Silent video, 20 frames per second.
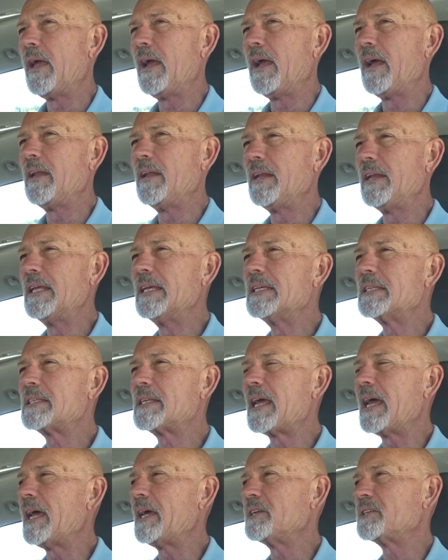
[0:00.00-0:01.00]
and in his
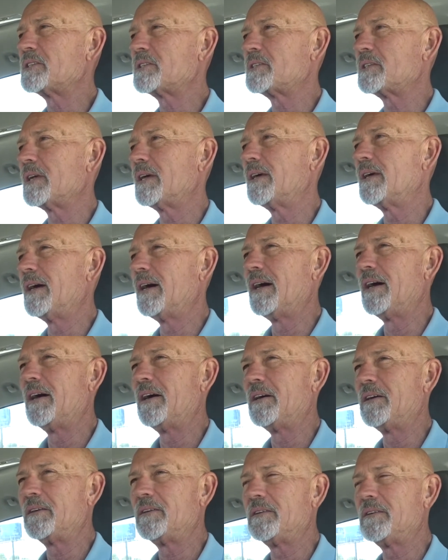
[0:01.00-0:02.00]
case,
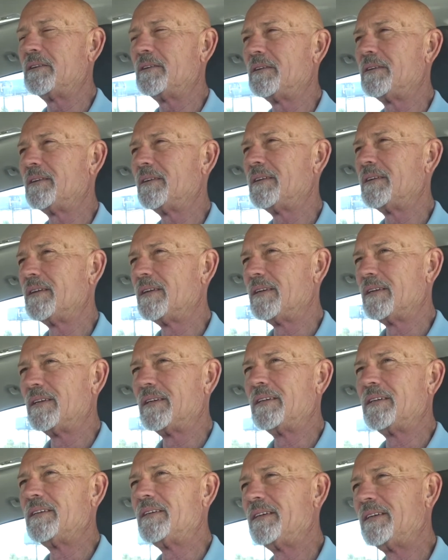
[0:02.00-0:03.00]

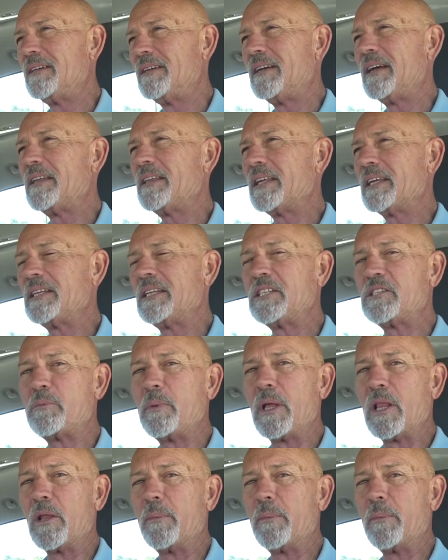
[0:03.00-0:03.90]
I think it needs to be a